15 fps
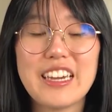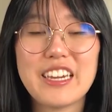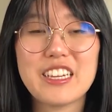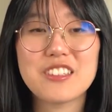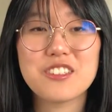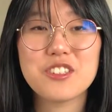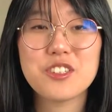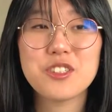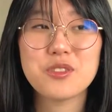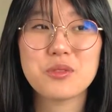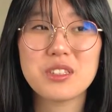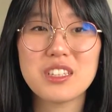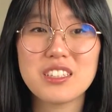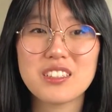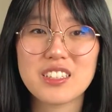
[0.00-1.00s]
It looks
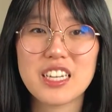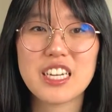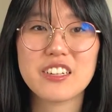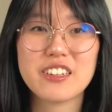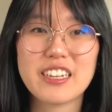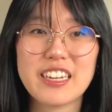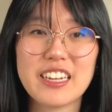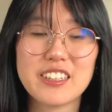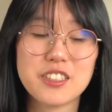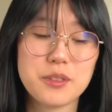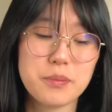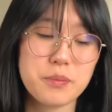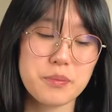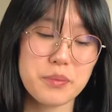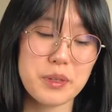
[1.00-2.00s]
really scary.
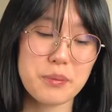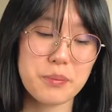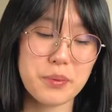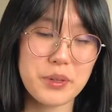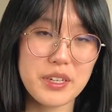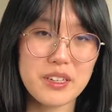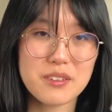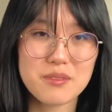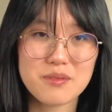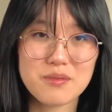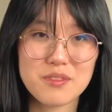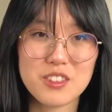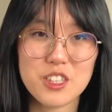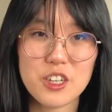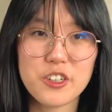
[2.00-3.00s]
It's a pretty
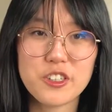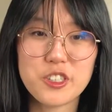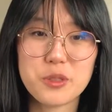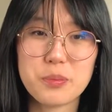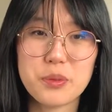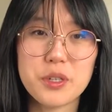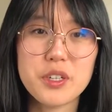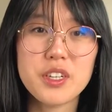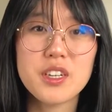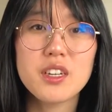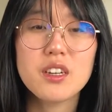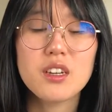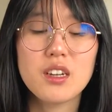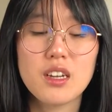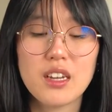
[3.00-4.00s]
large book,
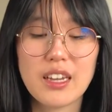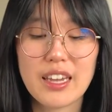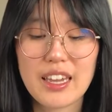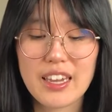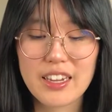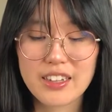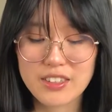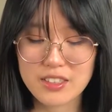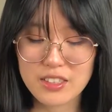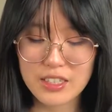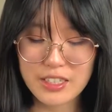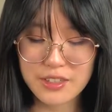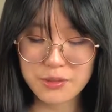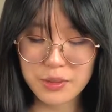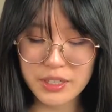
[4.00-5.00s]
and
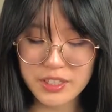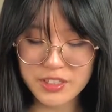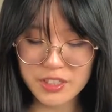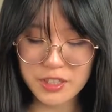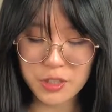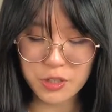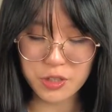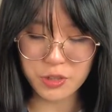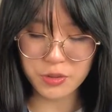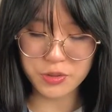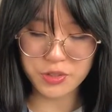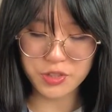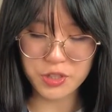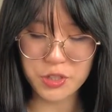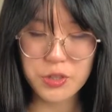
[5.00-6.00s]
it rings in
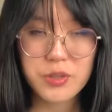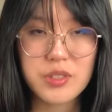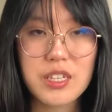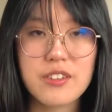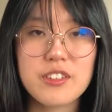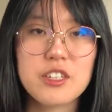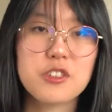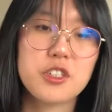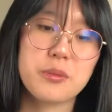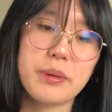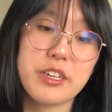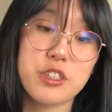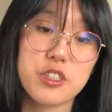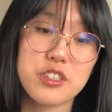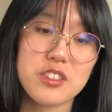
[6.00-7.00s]
close to 700
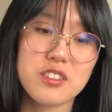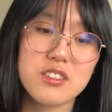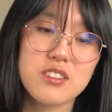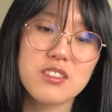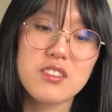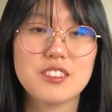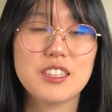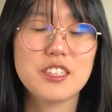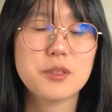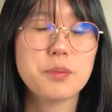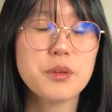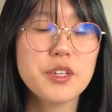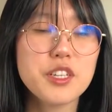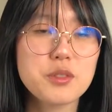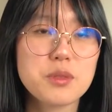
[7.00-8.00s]
pages. This
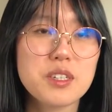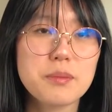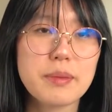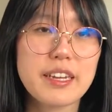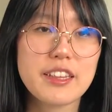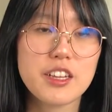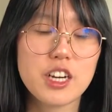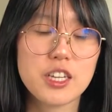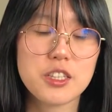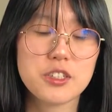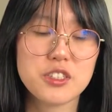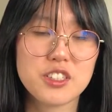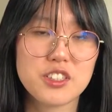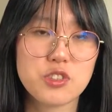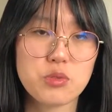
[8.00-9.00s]
book is written by the
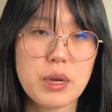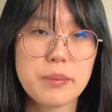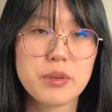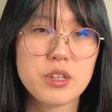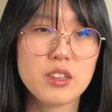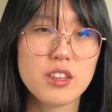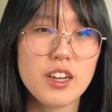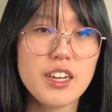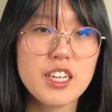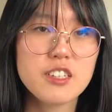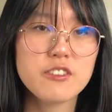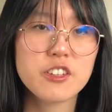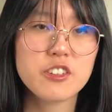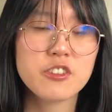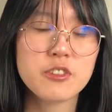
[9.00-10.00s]
authors of Swipe to Unlock,
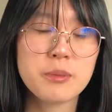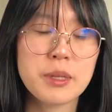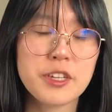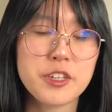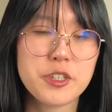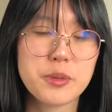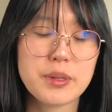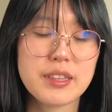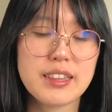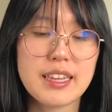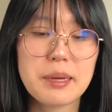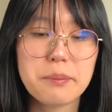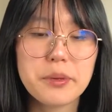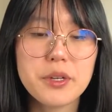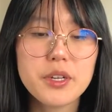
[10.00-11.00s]
if you're familiar with
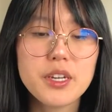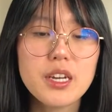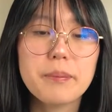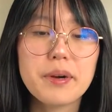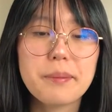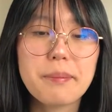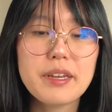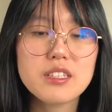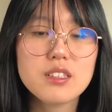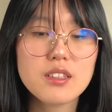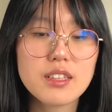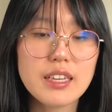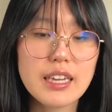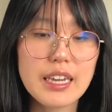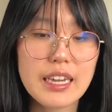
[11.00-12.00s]
that book, but
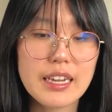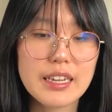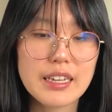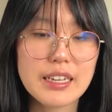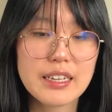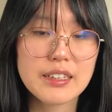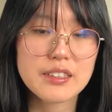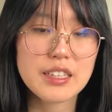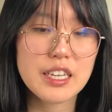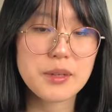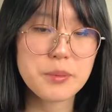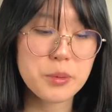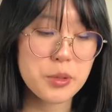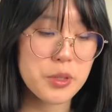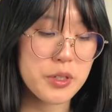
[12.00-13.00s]
basically it is a
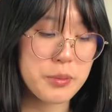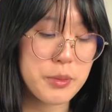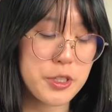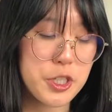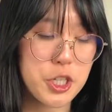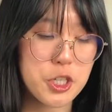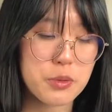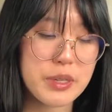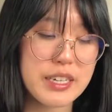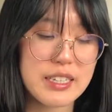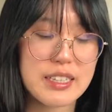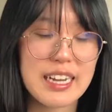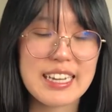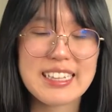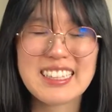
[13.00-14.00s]
more mature
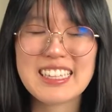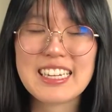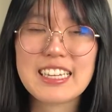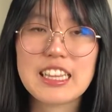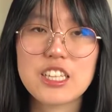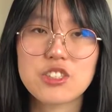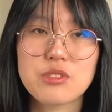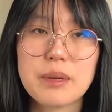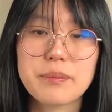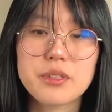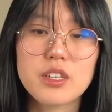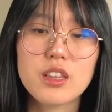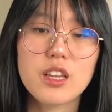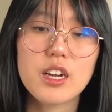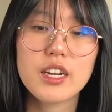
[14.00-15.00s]
read, I think, than Swipe
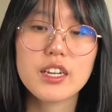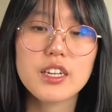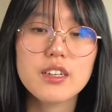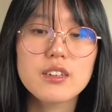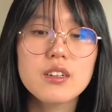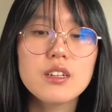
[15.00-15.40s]
to Unlock.